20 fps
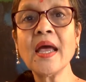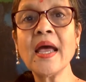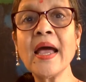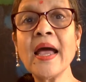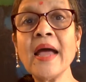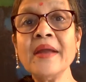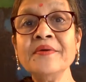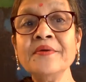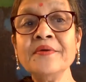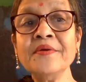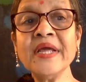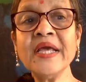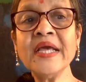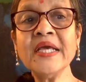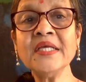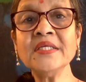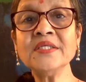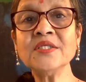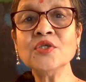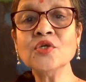and
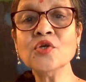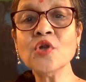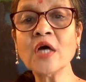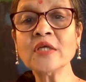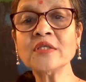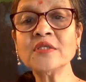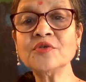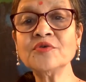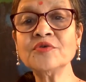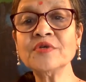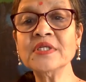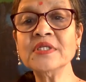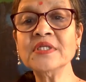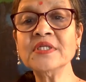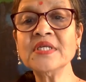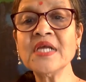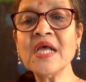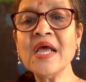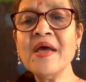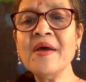raised
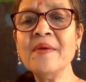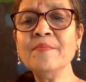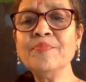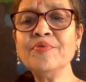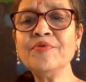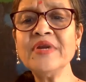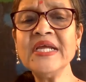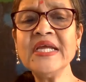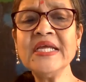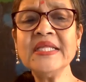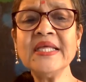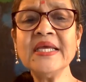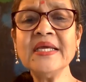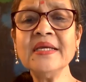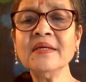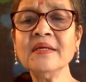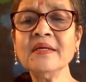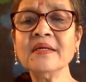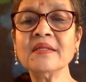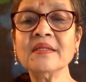nostrils,
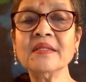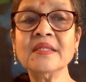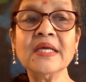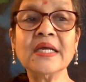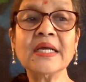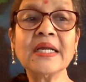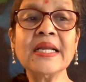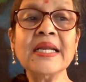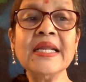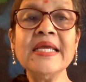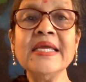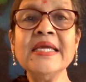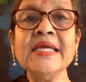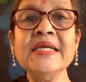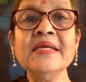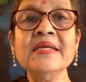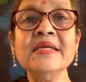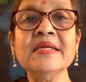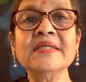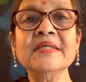breathing the
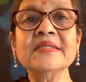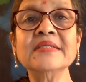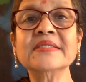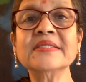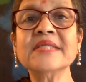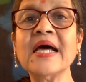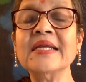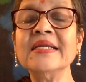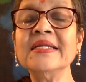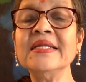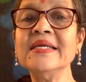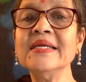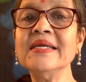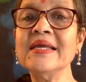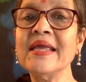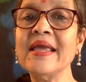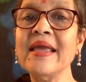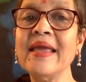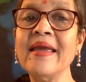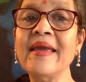clean, sunny
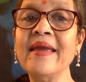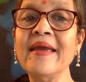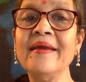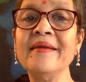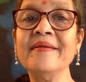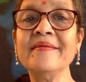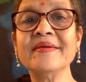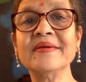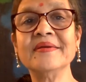air.